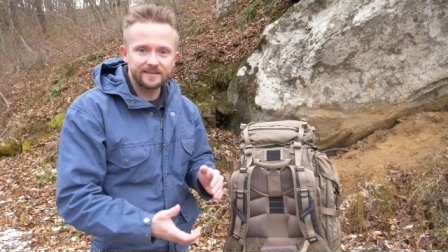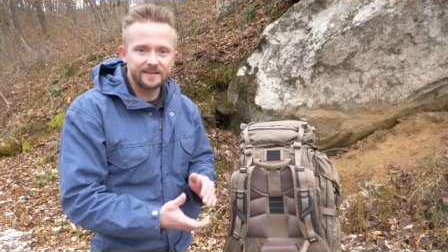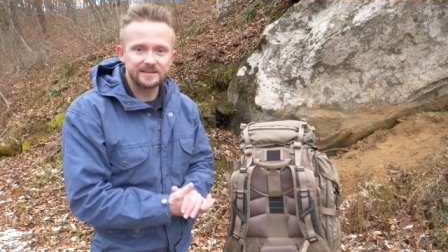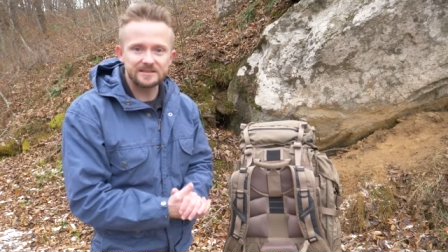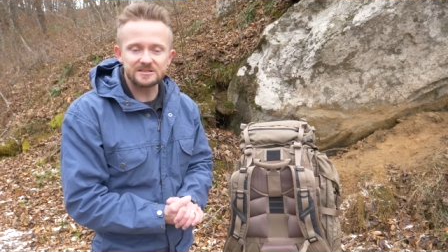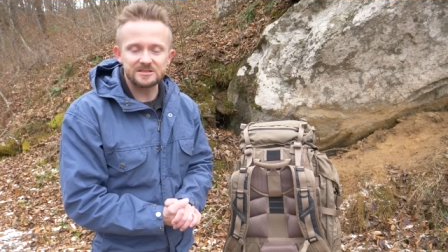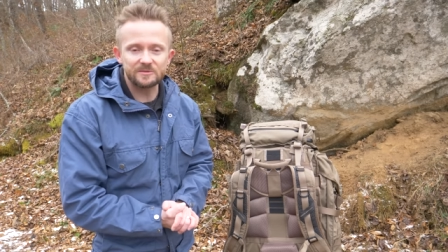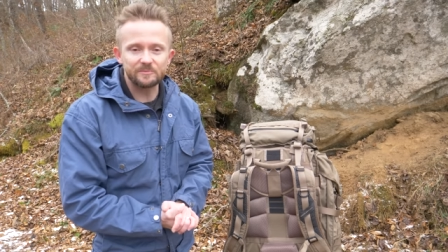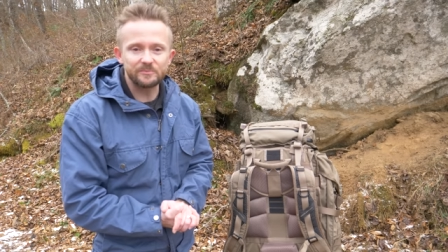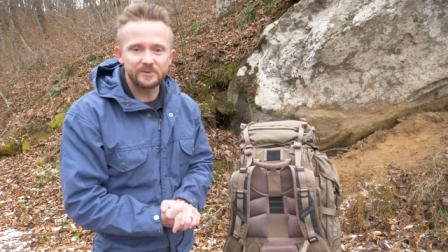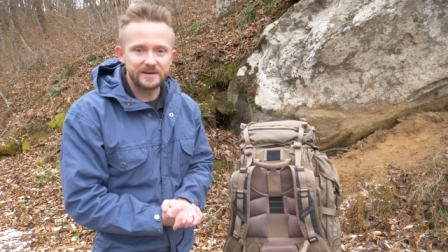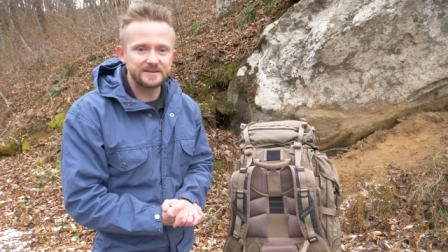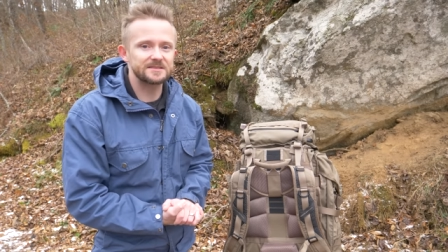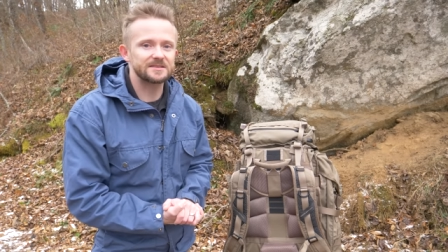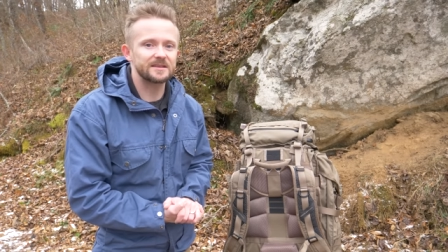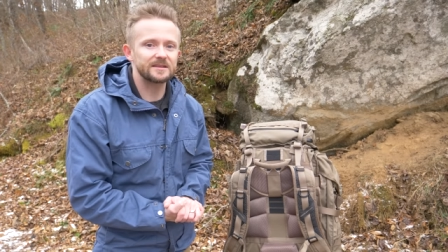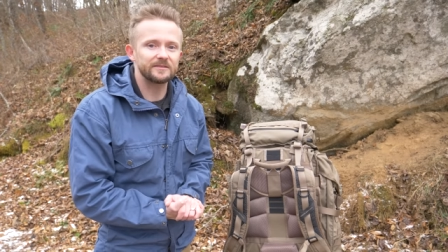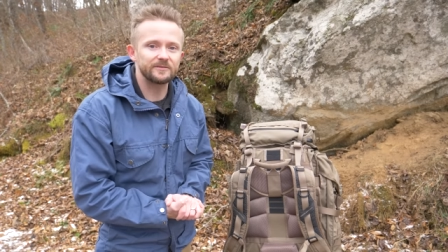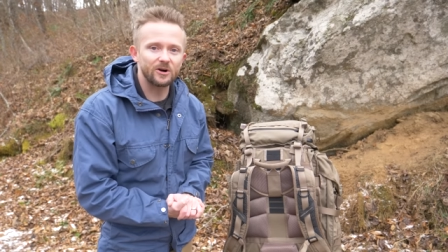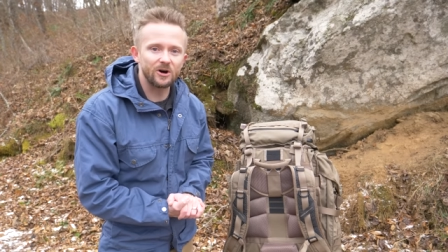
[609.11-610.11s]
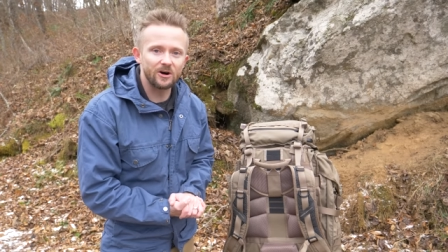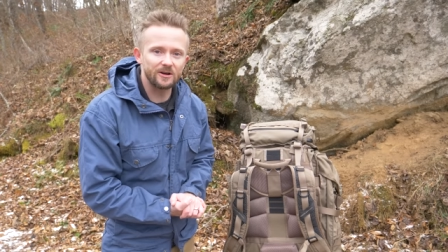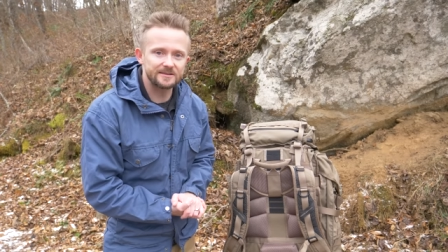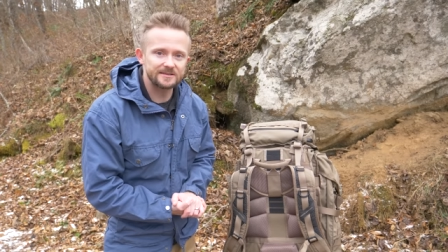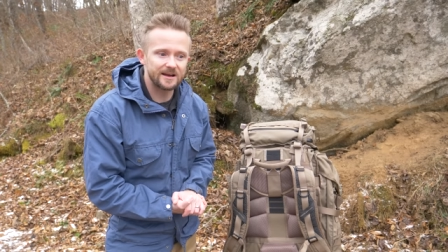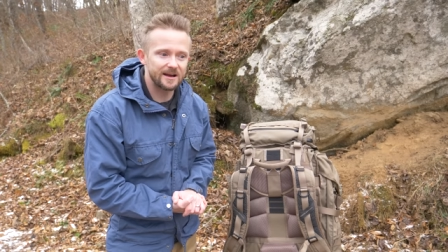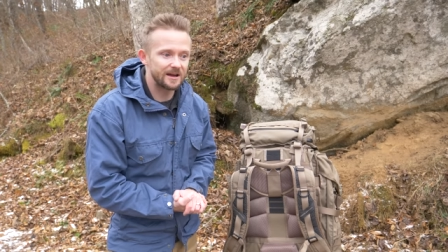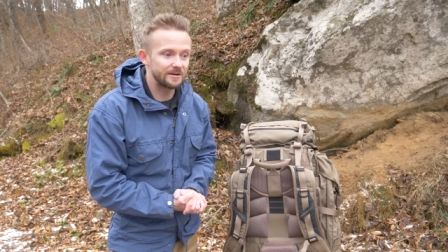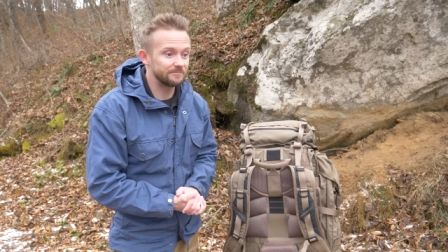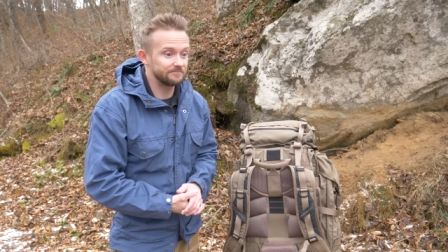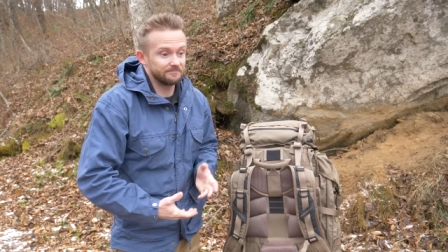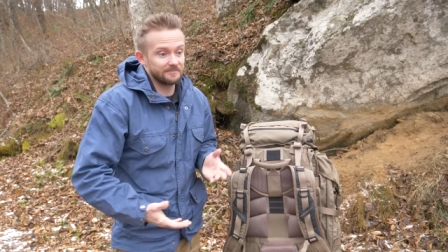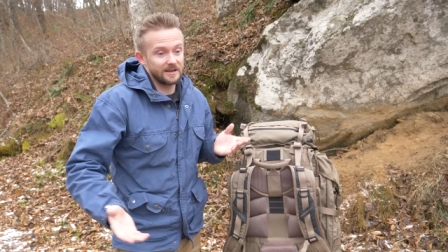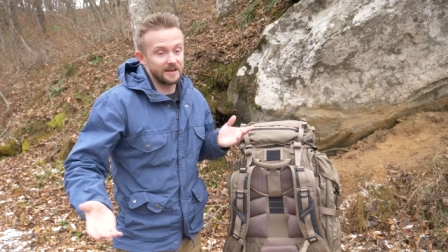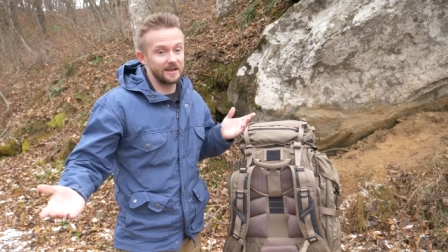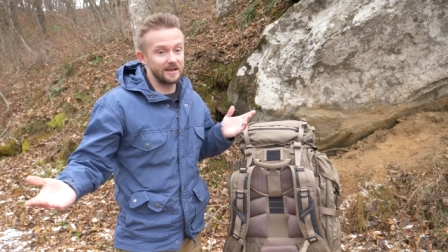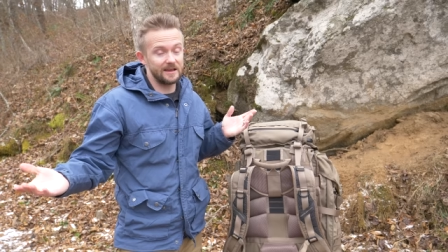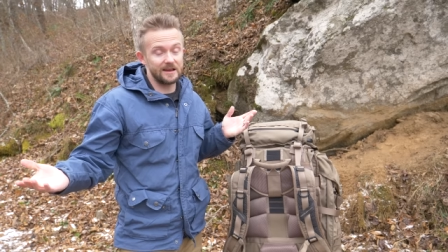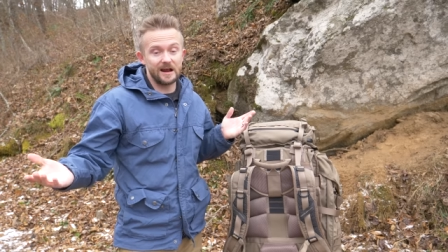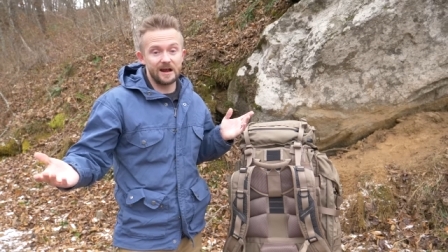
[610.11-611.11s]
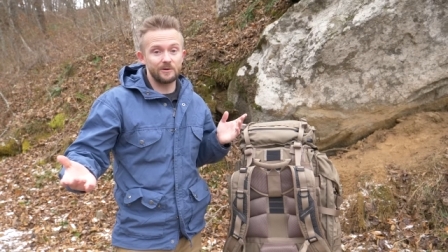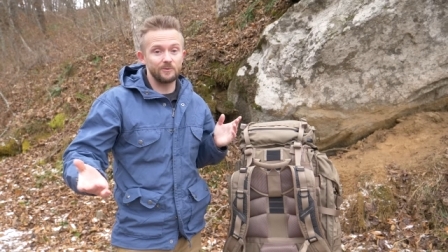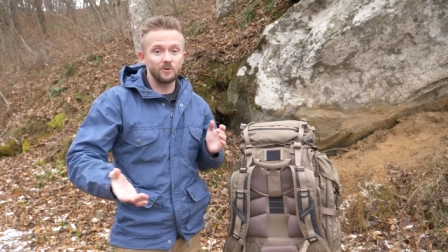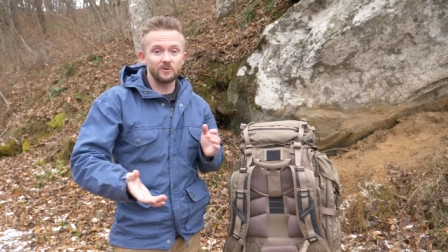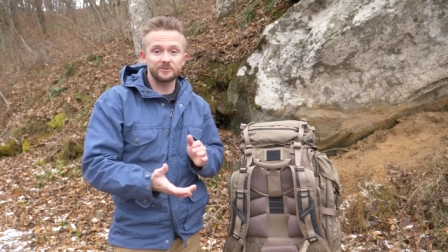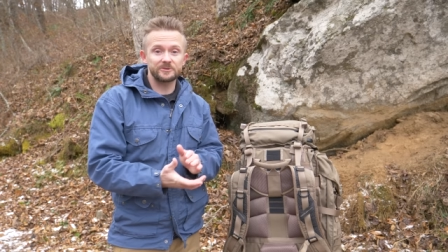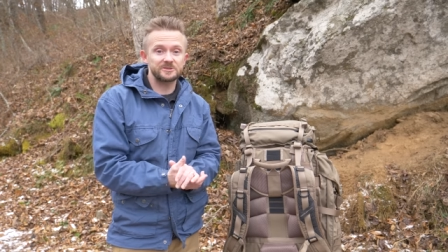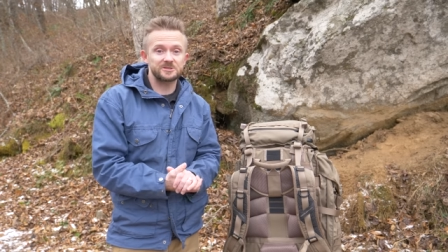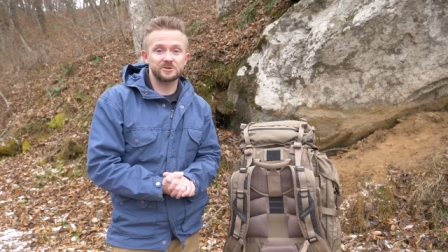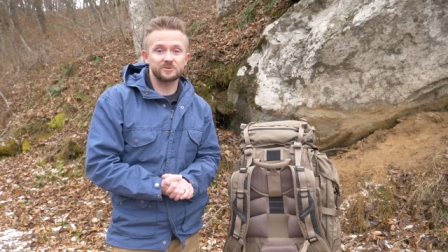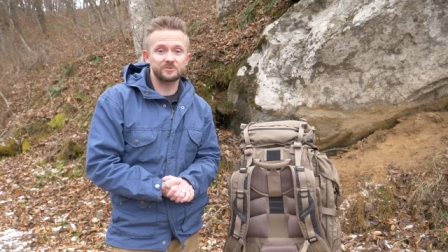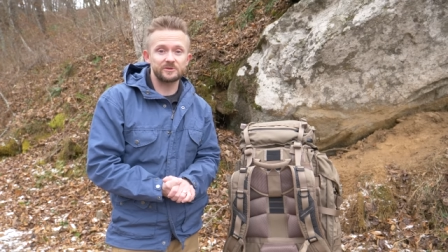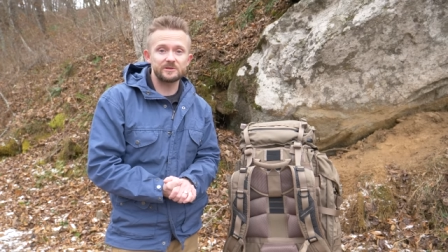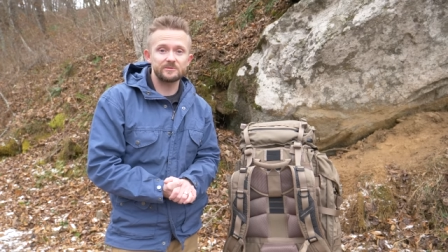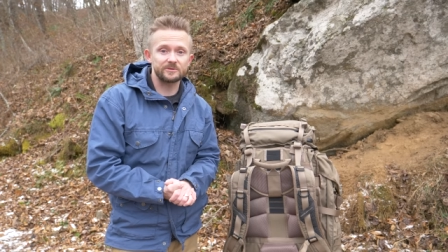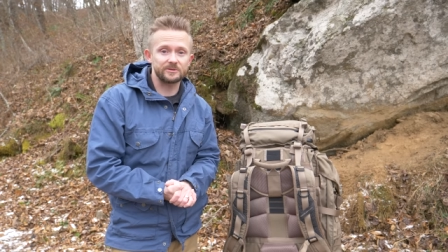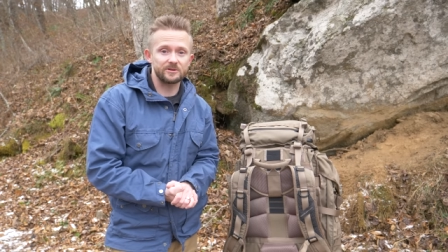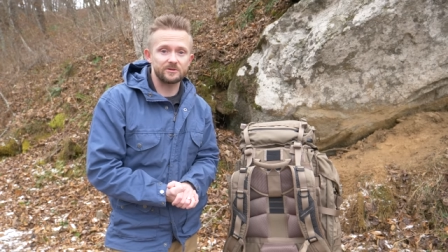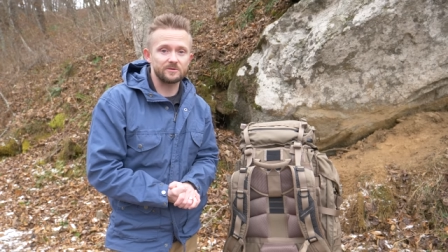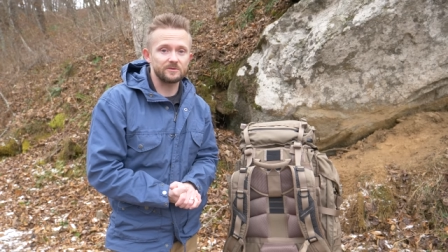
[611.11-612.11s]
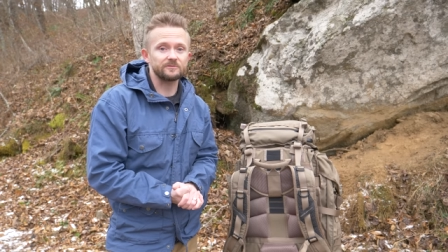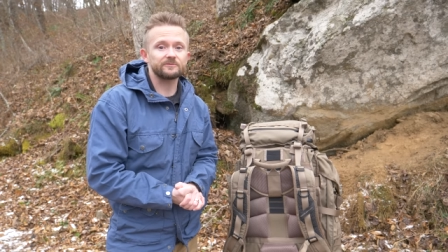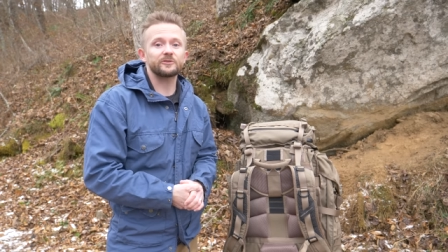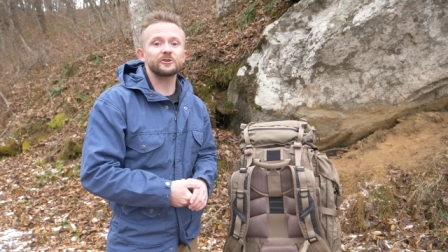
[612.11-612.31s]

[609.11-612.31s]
think it's the best thing of all time, and I won't disagree with you.